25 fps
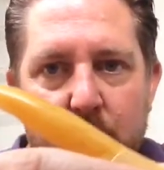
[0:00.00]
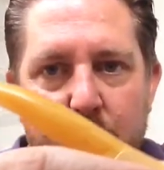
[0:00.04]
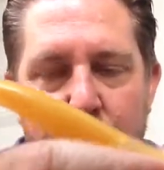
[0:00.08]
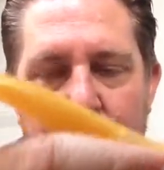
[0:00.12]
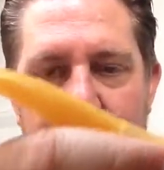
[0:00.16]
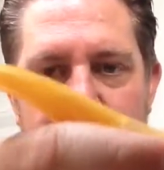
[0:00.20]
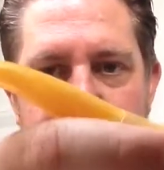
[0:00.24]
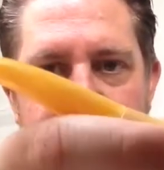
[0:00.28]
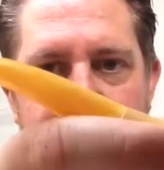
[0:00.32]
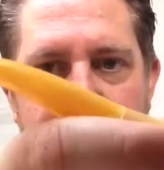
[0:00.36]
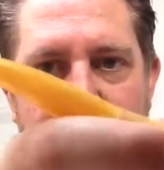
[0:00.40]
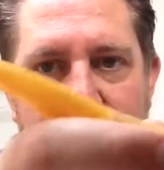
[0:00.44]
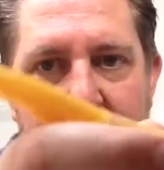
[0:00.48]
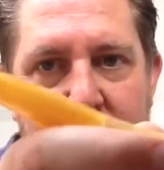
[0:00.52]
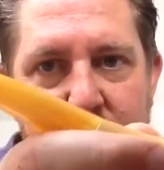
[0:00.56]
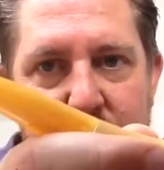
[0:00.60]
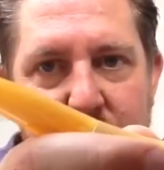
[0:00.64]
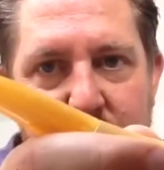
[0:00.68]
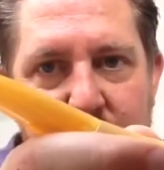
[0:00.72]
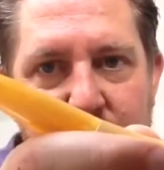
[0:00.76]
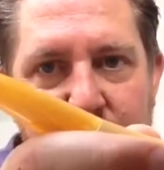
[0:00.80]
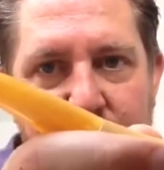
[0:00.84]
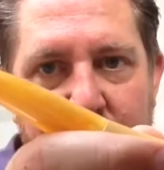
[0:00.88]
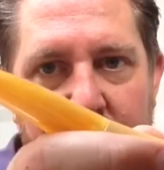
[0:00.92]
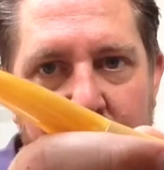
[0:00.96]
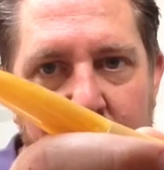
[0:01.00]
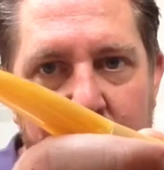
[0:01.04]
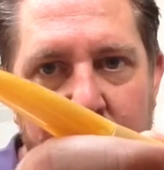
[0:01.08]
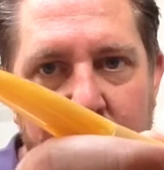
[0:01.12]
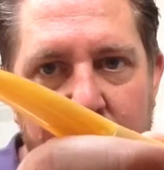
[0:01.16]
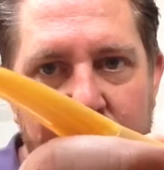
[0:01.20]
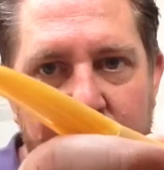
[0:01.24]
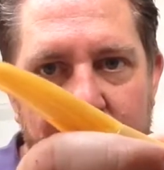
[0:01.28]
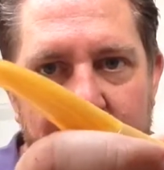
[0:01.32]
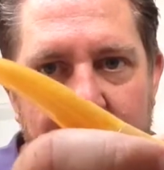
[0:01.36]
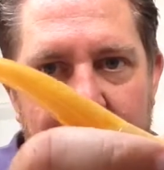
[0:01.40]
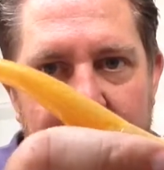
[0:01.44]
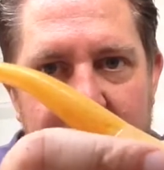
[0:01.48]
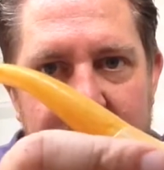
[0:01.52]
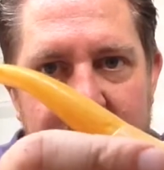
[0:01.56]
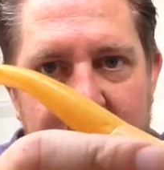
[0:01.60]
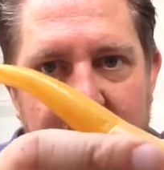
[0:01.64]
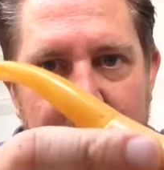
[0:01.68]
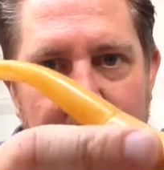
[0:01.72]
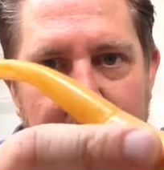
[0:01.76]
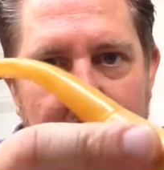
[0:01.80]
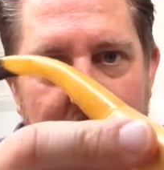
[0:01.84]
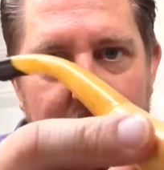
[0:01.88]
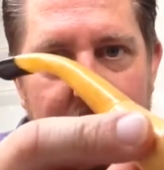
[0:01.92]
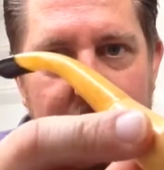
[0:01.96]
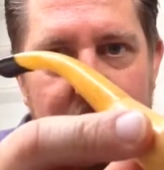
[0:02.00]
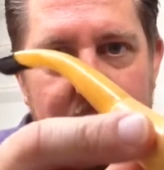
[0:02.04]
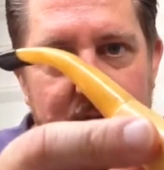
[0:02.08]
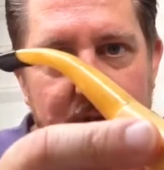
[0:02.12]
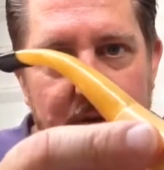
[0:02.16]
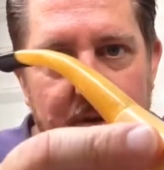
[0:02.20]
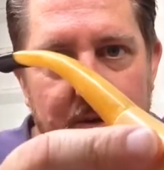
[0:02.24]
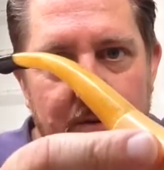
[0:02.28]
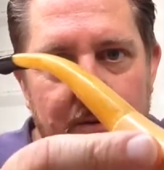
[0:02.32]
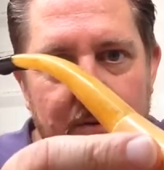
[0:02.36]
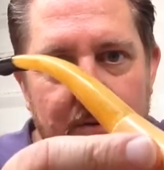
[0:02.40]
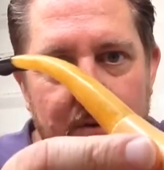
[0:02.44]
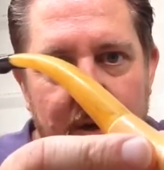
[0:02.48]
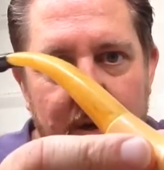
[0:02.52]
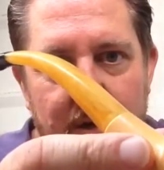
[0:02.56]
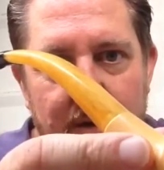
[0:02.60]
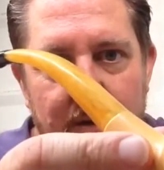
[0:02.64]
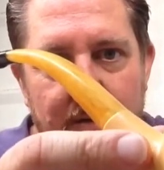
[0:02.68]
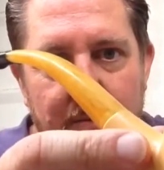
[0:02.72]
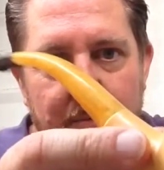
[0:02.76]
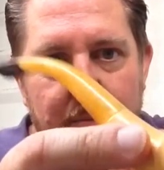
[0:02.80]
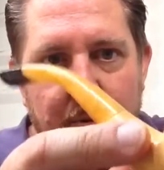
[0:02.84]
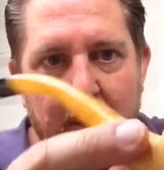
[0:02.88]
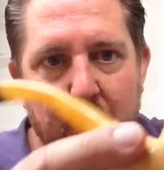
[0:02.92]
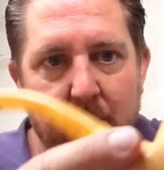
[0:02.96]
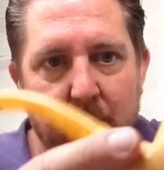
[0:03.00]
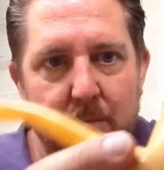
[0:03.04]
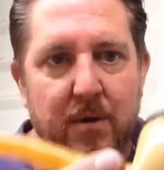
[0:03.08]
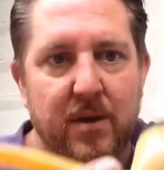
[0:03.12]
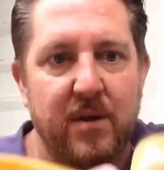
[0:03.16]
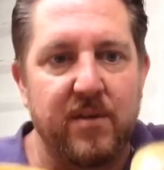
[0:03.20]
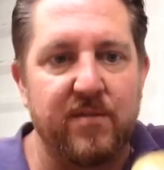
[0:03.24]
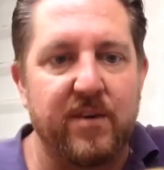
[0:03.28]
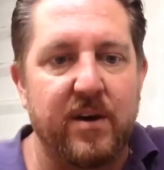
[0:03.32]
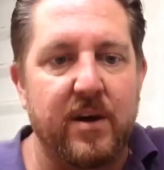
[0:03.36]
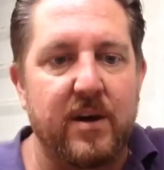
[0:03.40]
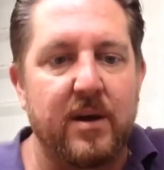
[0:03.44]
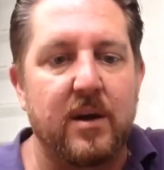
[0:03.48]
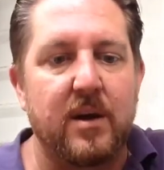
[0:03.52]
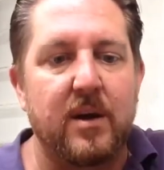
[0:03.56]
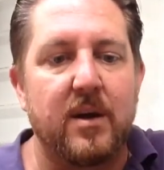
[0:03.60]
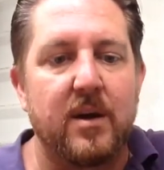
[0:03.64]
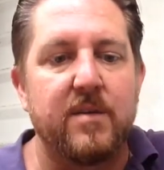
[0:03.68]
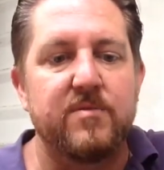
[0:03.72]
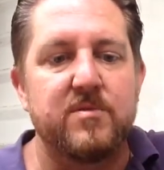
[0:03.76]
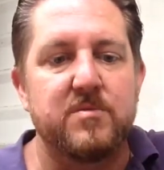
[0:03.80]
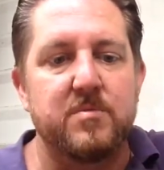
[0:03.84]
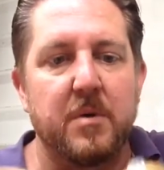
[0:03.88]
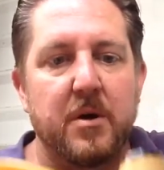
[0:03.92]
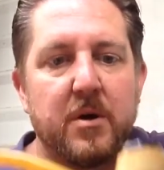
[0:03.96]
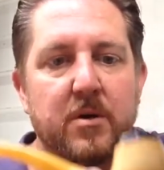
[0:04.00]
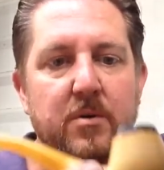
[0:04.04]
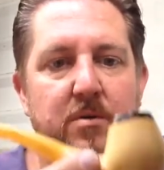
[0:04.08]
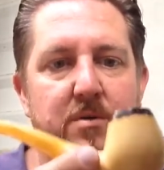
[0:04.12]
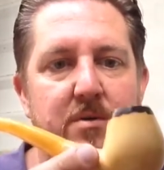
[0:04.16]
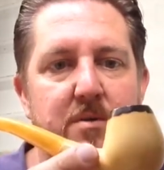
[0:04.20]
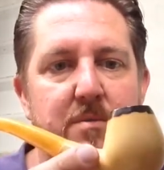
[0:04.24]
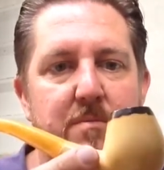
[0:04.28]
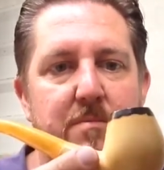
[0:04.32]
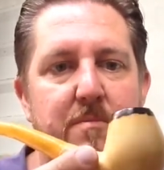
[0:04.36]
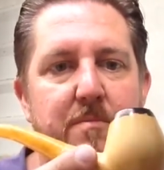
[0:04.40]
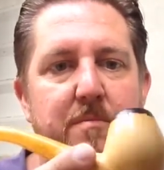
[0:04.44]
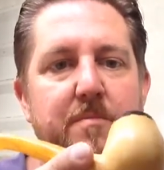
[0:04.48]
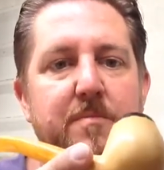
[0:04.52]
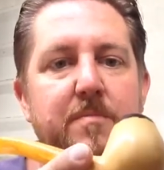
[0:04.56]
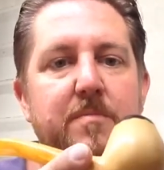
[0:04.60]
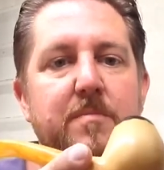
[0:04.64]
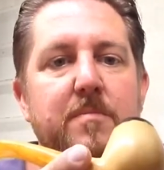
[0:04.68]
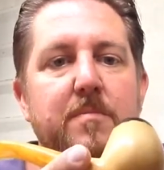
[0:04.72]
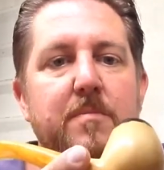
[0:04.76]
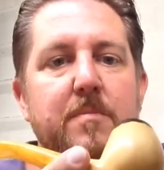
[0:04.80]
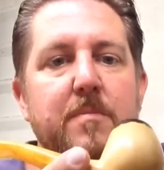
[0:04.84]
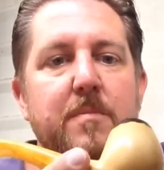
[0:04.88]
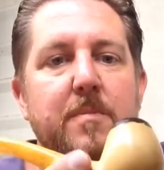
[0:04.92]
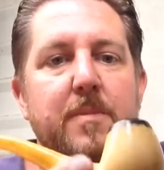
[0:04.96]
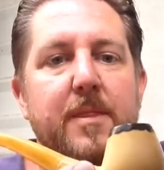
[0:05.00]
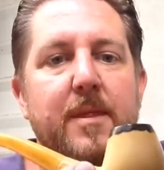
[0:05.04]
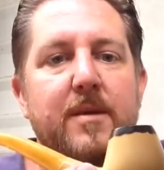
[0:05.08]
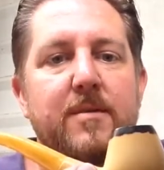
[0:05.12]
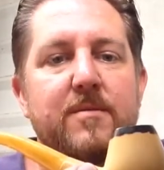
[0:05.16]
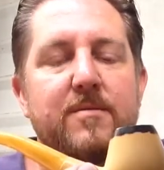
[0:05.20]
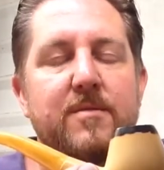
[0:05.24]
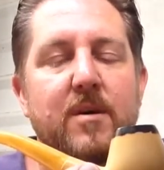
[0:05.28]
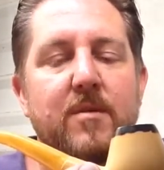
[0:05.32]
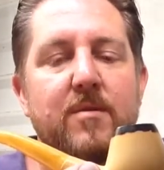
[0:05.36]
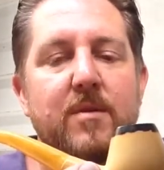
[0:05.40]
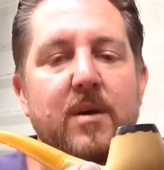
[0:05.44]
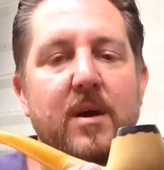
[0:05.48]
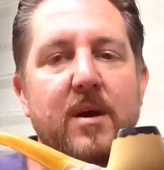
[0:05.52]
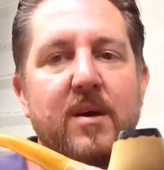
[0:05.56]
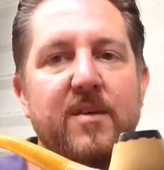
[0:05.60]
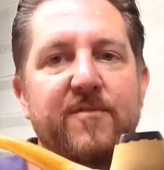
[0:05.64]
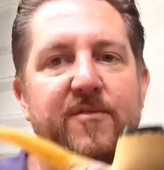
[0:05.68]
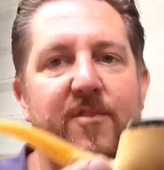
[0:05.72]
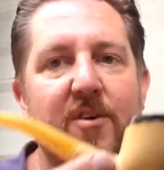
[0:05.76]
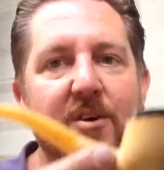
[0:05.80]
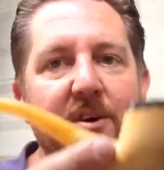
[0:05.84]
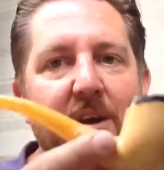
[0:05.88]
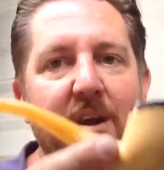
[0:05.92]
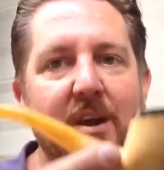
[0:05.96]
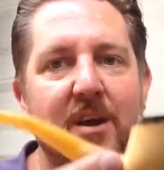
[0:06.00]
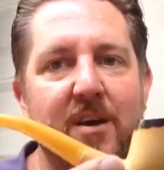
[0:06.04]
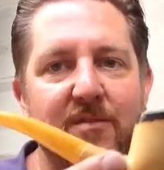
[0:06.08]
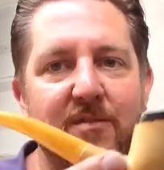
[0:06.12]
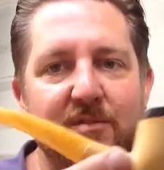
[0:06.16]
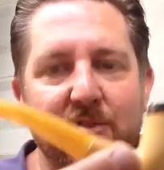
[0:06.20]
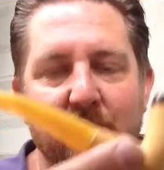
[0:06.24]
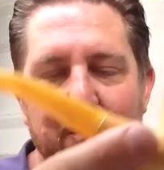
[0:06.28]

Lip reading: which makes it very, very similar to the pipe Lee Van Cleef smoked. So yeah, finally I've